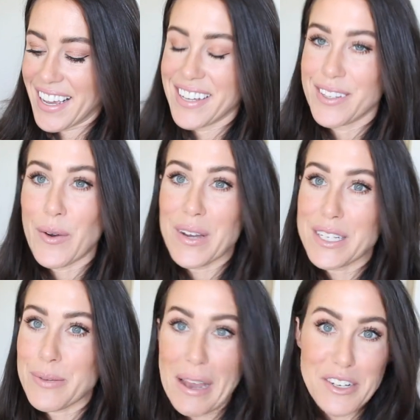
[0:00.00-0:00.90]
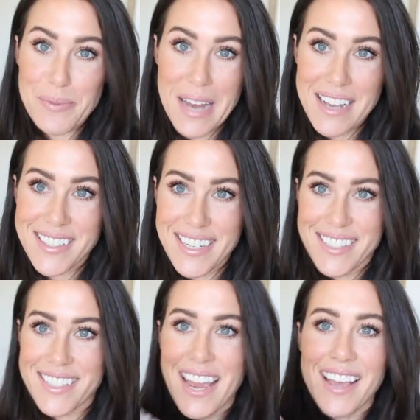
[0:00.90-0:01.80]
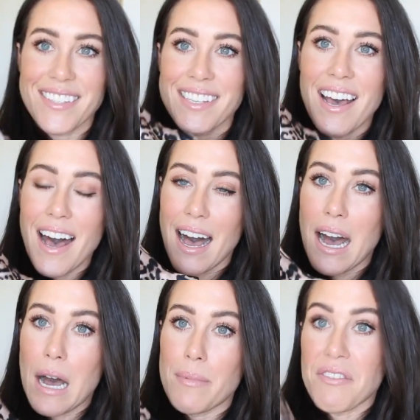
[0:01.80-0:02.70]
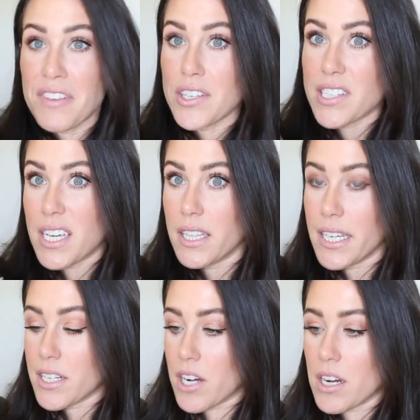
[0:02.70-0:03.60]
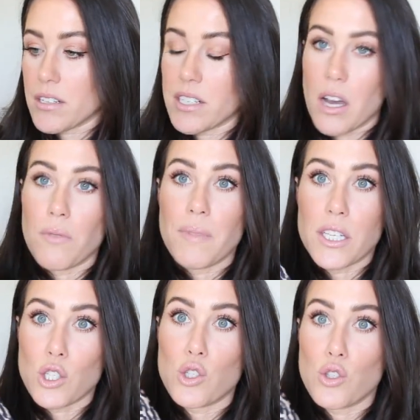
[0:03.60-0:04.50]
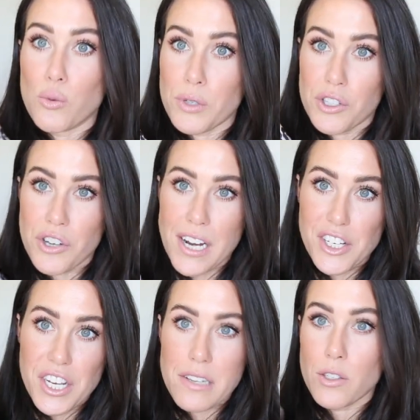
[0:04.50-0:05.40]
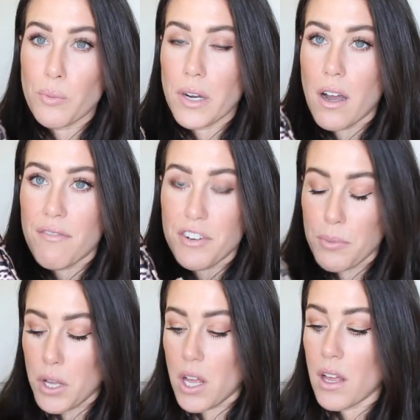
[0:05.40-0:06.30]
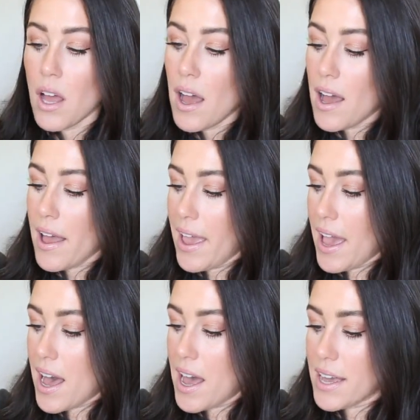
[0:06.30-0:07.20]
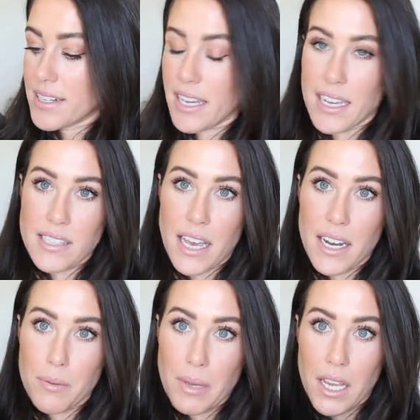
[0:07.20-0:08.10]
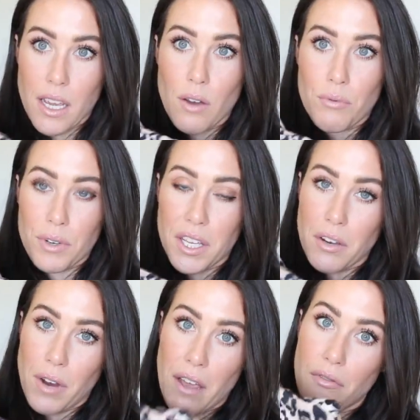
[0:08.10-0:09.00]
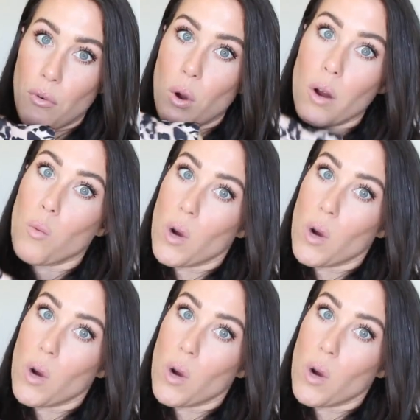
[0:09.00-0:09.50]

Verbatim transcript: like going to my gymnastics days. Um, it feels like a leotard. So it's super stretchy, super comfortable. And like I said, it'd be really great for